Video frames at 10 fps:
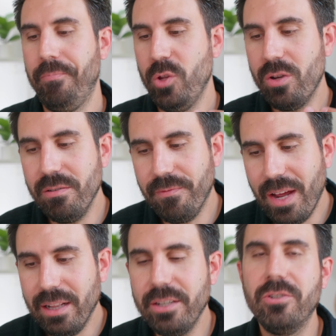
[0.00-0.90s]
you can
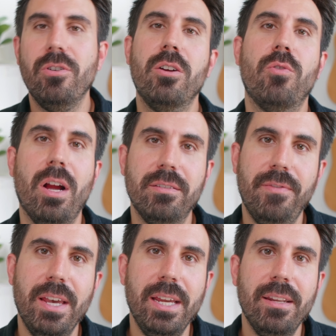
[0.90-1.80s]
finally turn on
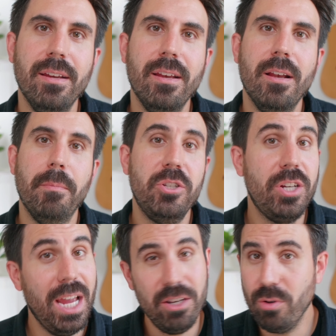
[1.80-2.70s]
Crossfade, but you
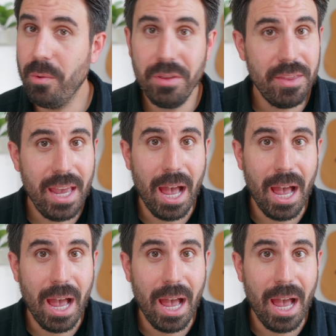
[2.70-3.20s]
can't do it within the